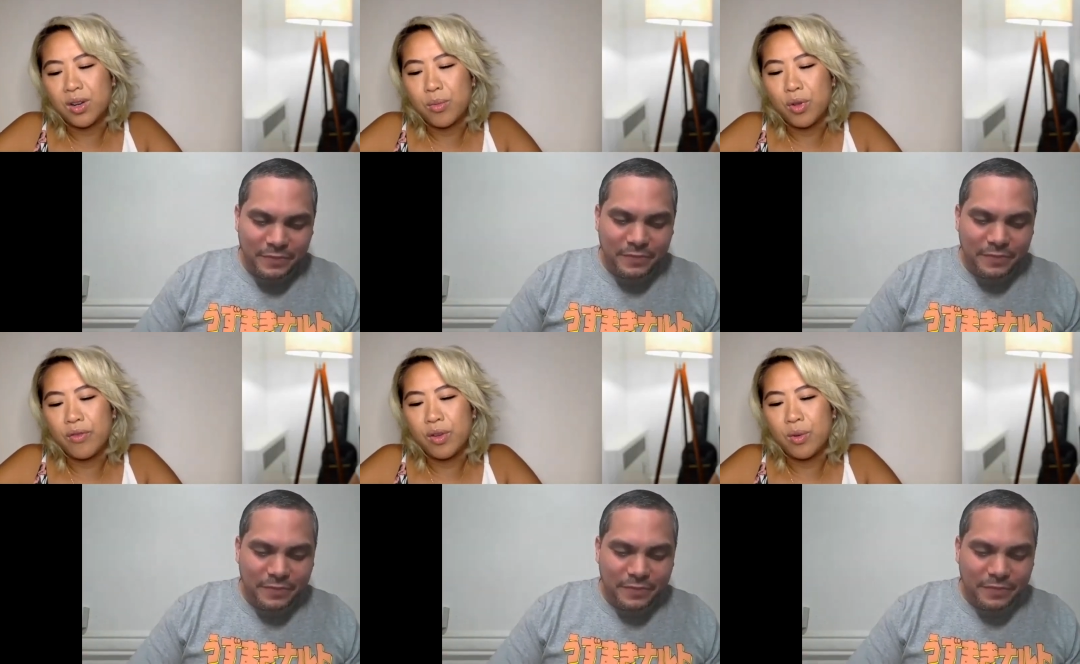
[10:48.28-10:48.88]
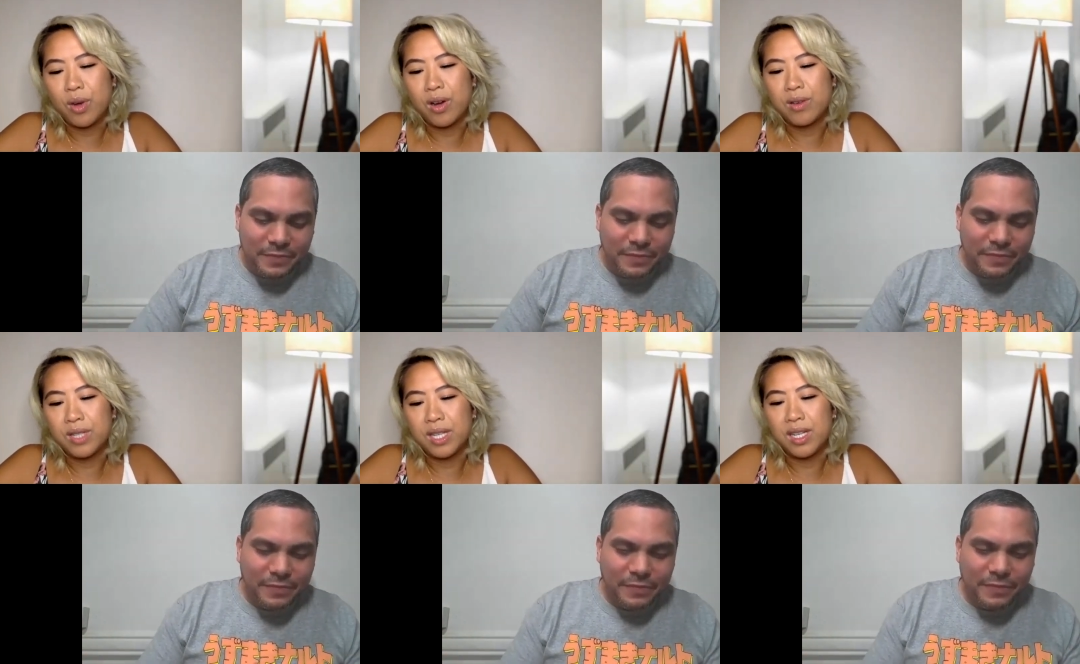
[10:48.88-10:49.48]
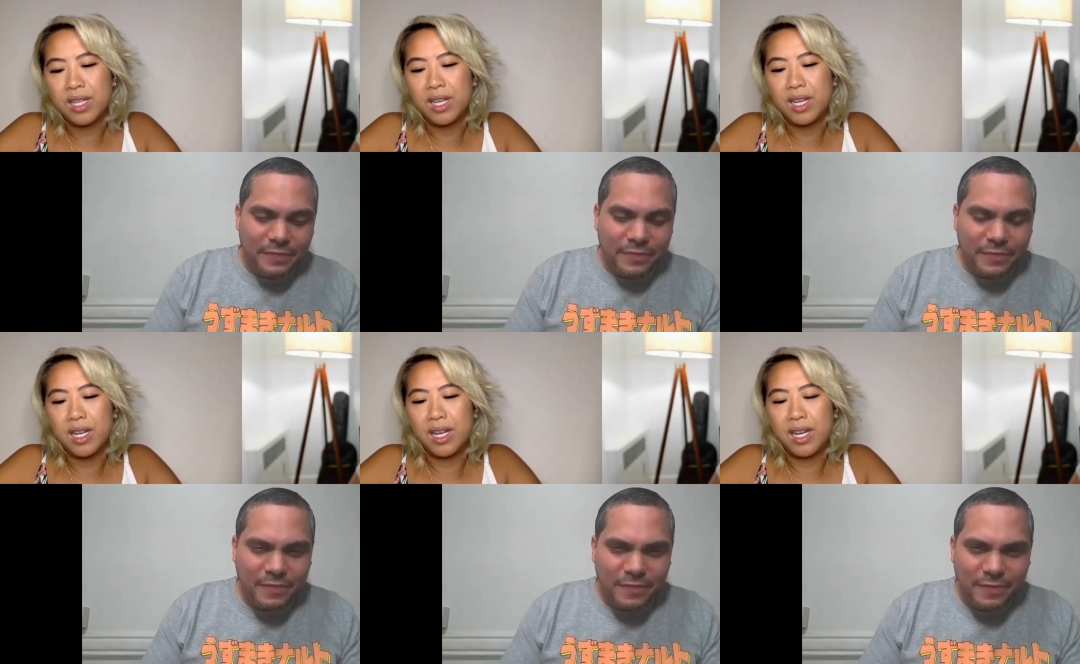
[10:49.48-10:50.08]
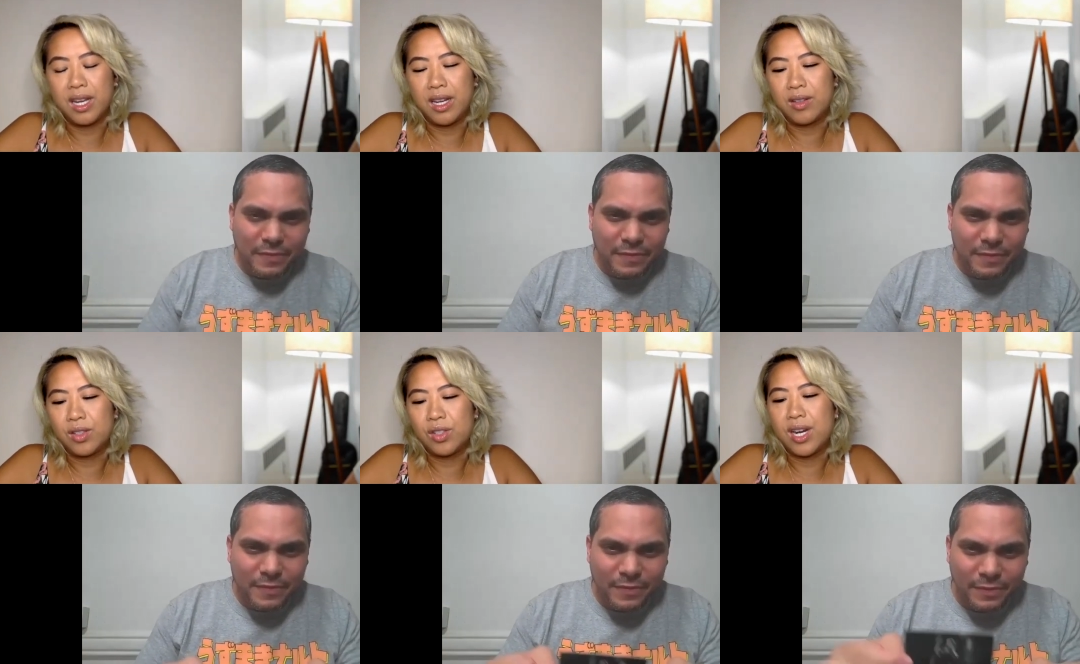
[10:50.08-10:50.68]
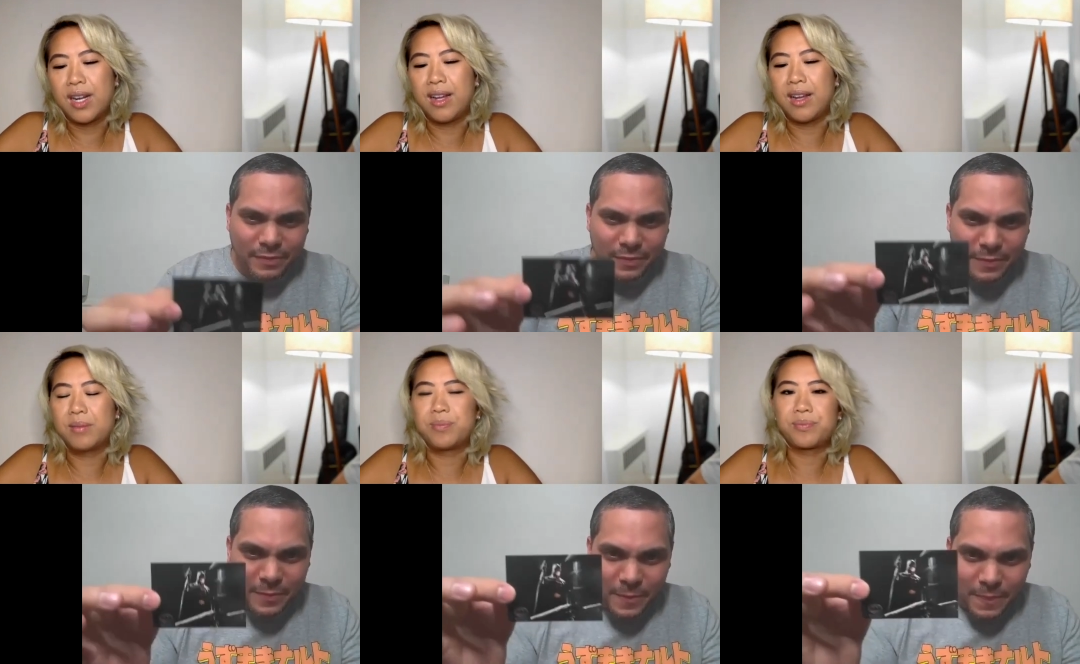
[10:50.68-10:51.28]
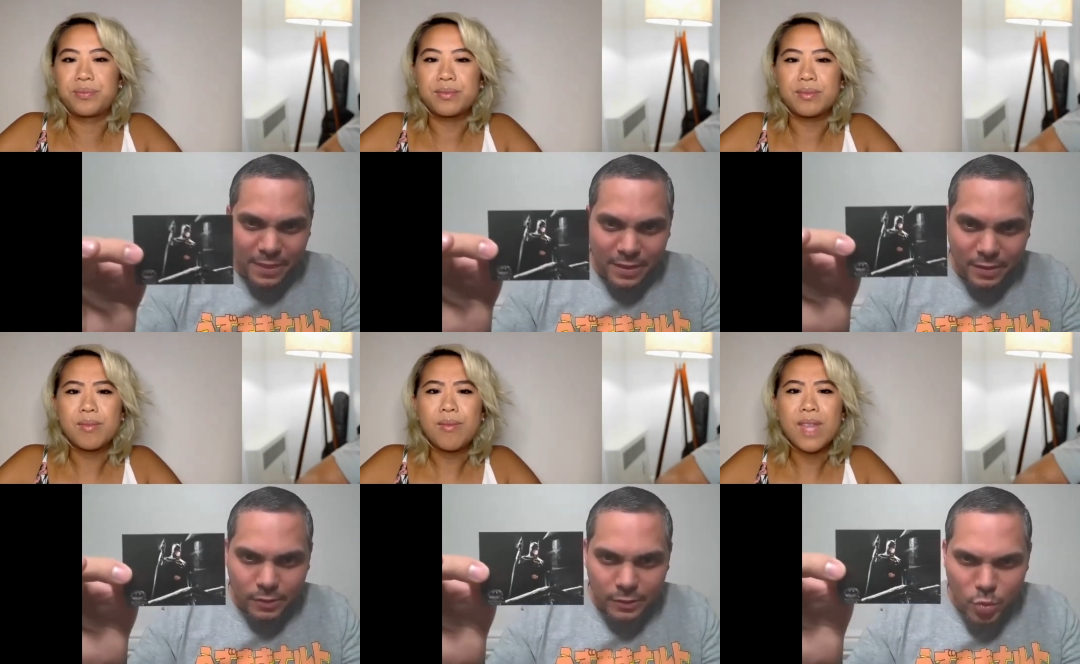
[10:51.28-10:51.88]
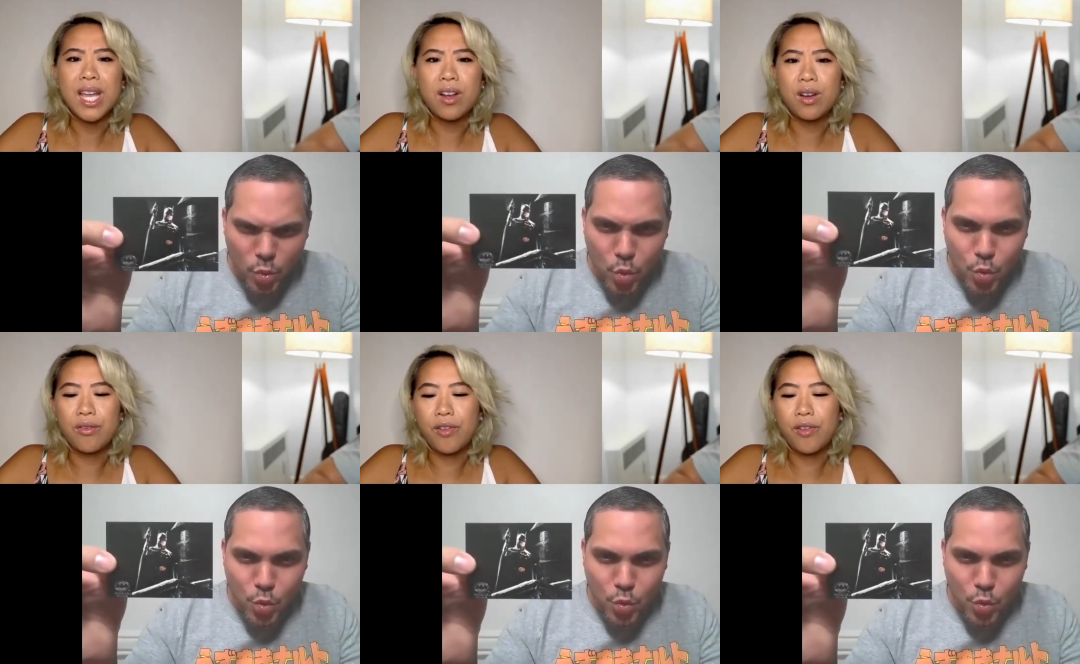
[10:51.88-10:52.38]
Speaker 1: the Movie World in in Australia, and got a